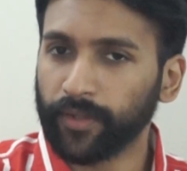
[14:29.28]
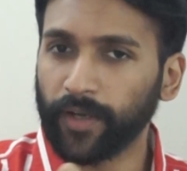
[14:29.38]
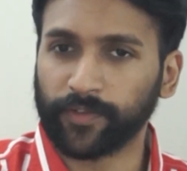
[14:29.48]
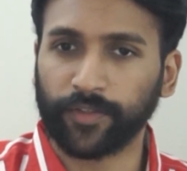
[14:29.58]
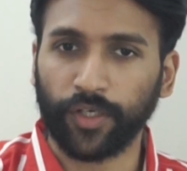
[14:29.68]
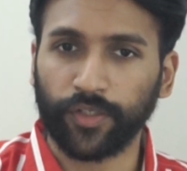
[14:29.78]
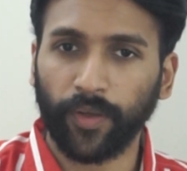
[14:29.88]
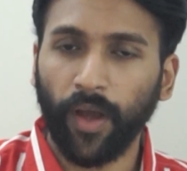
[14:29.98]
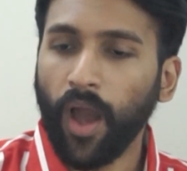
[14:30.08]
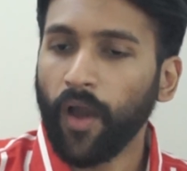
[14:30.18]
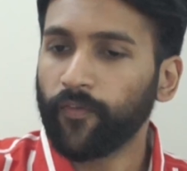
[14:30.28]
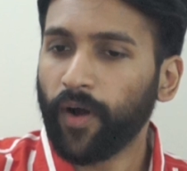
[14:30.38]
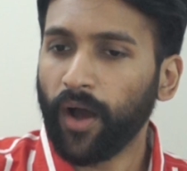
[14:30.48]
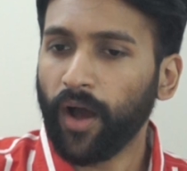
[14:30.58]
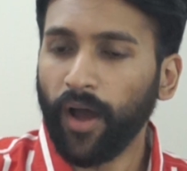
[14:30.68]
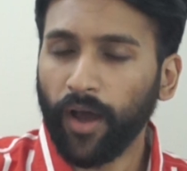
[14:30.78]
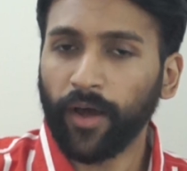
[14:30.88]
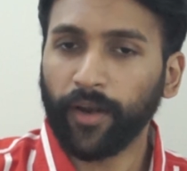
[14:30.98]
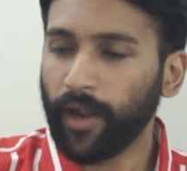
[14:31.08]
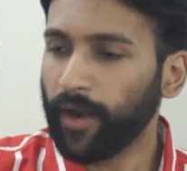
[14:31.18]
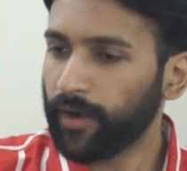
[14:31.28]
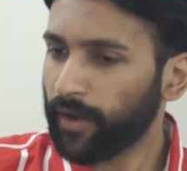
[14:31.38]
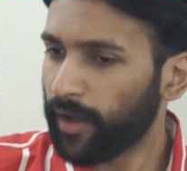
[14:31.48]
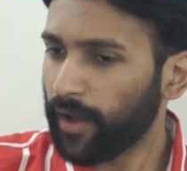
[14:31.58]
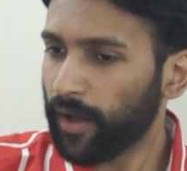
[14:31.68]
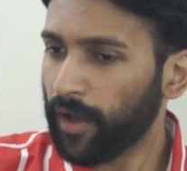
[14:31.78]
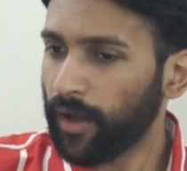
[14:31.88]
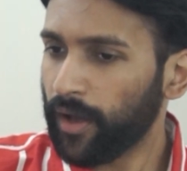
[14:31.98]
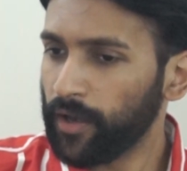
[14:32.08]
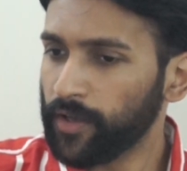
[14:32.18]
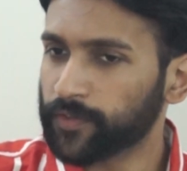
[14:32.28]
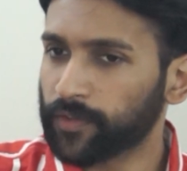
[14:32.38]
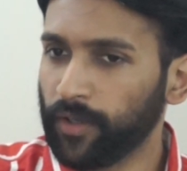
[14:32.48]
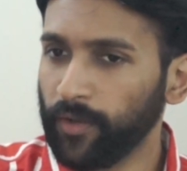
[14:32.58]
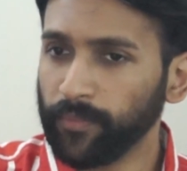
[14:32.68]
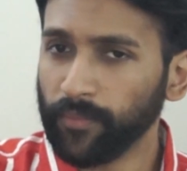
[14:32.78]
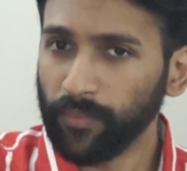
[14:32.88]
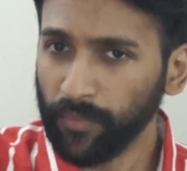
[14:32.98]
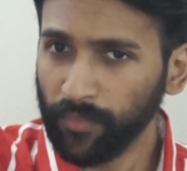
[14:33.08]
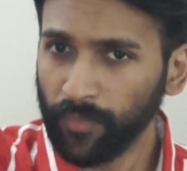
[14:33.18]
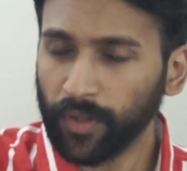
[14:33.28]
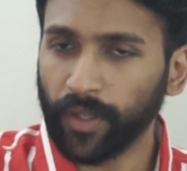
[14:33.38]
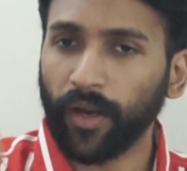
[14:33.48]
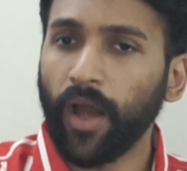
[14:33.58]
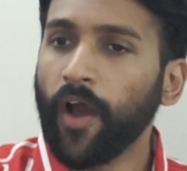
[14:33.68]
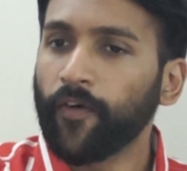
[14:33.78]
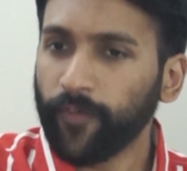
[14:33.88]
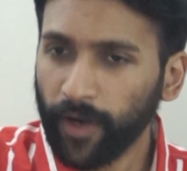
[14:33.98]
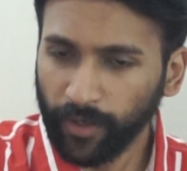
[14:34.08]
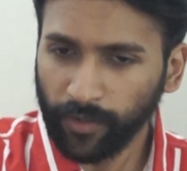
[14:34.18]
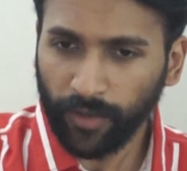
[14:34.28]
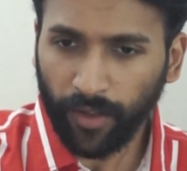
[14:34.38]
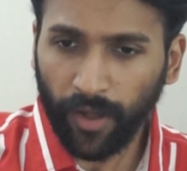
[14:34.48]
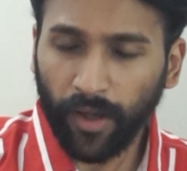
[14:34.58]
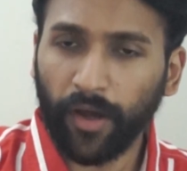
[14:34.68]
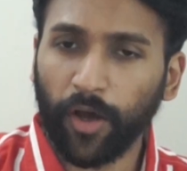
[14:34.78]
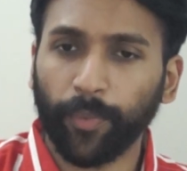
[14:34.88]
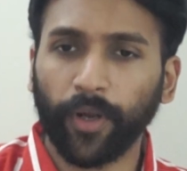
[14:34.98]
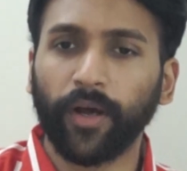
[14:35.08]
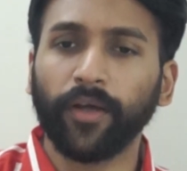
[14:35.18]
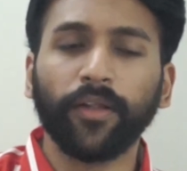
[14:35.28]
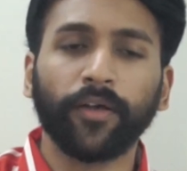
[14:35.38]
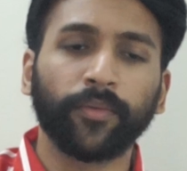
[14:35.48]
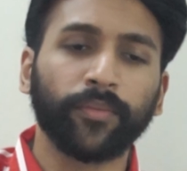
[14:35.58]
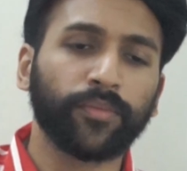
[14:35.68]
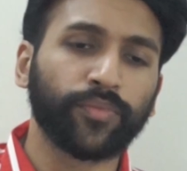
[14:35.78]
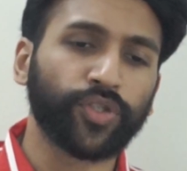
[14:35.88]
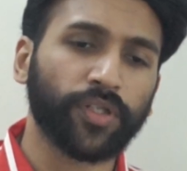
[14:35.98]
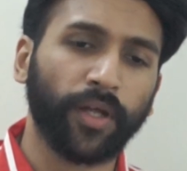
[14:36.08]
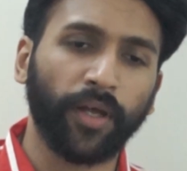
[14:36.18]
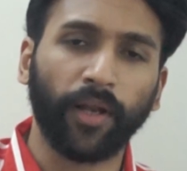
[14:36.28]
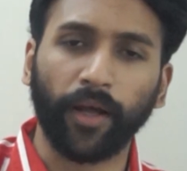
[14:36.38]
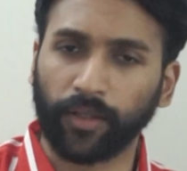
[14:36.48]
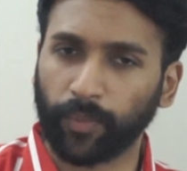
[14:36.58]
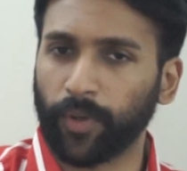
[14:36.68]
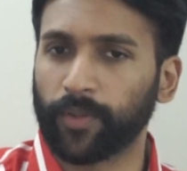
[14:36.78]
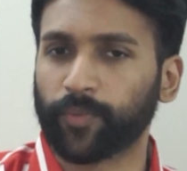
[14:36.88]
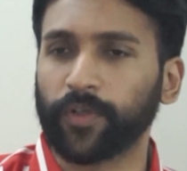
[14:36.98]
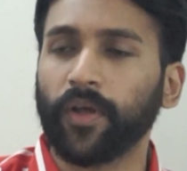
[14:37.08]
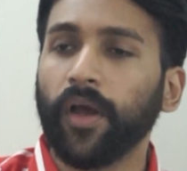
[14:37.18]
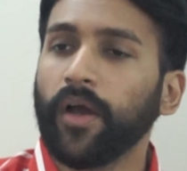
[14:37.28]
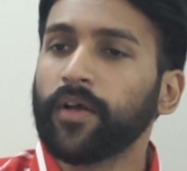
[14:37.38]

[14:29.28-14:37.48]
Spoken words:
That's the change. Varanasyam. Then Varapradam Shri. Like in the previous phrase.